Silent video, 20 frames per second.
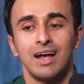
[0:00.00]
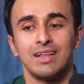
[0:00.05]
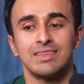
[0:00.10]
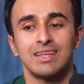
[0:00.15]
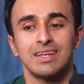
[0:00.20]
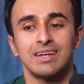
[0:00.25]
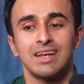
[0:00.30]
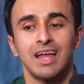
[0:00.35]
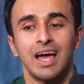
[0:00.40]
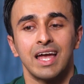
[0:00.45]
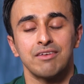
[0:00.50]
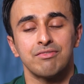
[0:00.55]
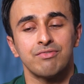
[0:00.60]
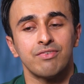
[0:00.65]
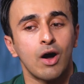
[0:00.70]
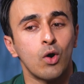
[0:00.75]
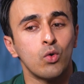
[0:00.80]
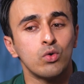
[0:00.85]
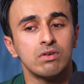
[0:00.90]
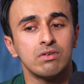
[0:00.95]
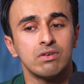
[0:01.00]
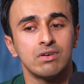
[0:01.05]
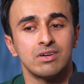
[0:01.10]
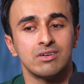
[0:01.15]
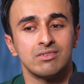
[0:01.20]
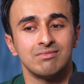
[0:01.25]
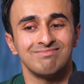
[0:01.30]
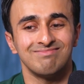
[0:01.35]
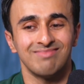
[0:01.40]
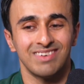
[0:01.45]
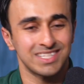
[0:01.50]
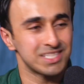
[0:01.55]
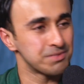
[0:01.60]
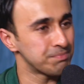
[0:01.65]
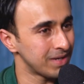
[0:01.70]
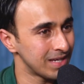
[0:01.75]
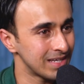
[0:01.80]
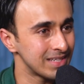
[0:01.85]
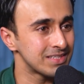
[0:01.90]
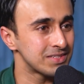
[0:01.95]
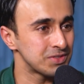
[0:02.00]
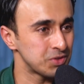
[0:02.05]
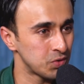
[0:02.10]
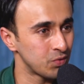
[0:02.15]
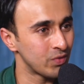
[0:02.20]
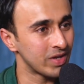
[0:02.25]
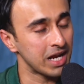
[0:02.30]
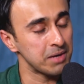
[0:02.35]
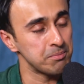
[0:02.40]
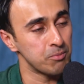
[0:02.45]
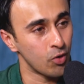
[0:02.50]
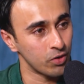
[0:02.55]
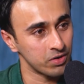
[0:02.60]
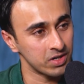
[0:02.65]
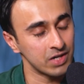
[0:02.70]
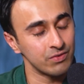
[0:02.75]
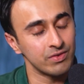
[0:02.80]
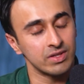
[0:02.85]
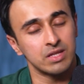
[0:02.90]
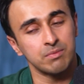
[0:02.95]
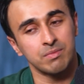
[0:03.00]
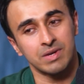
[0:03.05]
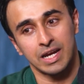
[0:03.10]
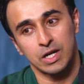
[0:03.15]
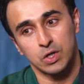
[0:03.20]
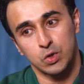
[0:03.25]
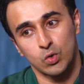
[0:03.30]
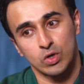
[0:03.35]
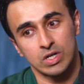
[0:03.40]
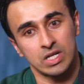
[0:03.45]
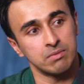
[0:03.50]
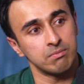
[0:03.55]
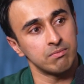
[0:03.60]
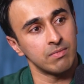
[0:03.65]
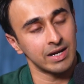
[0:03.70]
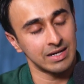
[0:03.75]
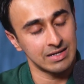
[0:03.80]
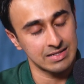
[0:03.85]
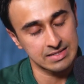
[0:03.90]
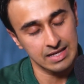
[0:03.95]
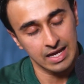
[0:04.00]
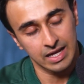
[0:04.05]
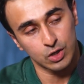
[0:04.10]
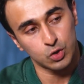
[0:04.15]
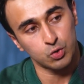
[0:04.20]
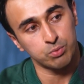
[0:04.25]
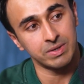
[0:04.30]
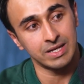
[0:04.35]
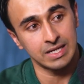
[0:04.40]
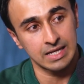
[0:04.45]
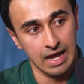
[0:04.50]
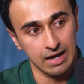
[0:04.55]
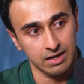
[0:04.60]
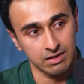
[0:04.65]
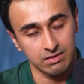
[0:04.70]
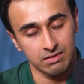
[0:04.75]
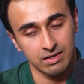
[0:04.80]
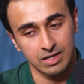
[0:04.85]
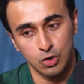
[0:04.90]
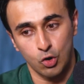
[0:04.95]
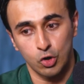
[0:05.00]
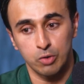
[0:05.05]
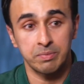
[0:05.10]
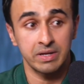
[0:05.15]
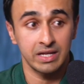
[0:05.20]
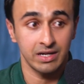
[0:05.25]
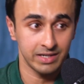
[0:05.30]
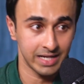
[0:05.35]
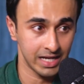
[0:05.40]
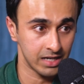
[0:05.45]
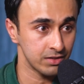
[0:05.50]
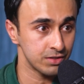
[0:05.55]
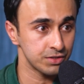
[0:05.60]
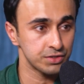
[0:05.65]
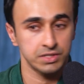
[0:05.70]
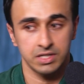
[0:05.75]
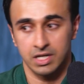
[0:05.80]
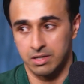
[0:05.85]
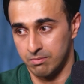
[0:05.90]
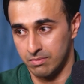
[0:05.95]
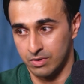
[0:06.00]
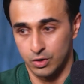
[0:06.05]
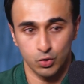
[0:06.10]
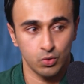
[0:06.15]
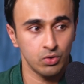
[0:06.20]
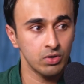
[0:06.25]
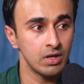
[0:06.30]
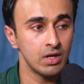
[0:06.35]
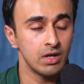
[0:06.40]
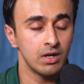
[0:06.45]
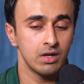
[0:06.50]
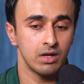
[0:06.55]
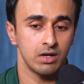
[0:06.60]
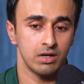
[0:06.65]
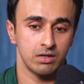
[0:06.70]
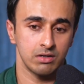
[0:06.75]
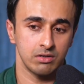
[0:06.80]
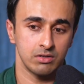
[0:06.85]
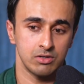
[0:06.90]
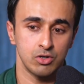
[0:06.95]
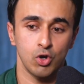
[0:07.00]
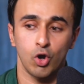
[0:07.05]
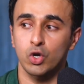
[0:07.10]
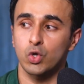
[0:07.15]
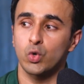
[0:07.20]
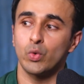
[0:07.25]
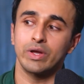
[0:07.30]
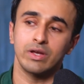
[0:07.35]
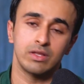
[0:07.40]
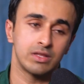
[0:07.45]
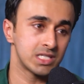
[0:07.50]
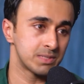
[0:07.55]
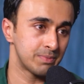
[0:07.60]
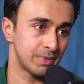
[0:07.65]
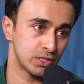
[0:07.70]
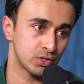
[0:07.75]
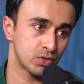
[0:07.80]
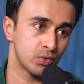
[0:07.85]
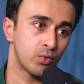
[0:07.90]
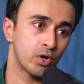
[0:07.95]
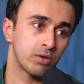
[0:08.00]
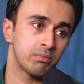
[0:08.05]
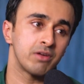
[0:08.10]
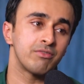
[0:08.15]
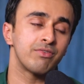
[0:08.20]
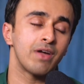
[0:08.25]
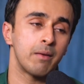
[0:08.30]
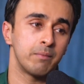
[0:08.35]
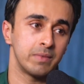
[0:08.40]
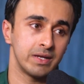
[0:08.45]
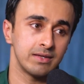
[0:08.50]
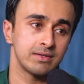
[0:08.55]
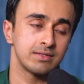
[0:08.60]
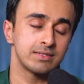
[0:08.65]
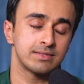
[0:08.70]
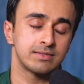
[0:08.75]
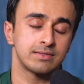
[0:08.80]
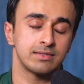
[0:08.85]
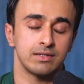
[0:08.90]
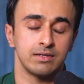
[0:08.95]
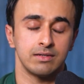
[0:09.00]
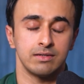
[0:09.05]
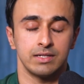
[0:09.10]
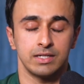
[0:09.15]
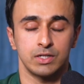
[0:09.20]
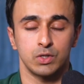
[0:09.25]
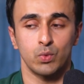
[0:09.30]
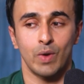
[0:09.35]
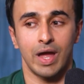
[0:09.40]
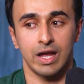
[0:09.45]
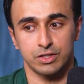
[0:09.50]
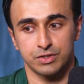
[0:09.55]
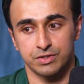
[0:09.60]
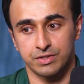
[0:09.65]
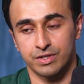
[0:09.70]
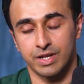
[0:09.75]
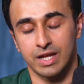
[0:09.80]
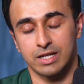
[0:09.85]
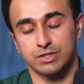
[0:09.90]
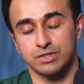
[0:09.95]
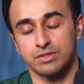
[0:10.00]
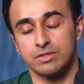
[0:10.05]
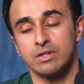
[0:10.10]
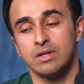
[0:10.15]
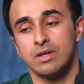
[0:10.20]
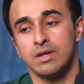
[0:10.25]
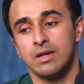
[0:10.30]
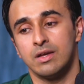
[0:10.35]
and then I found a space, you know, where I bonded with him, and I told him my desire to be an actor and not be a technician, and you know, not going in the space of what my family is into action direction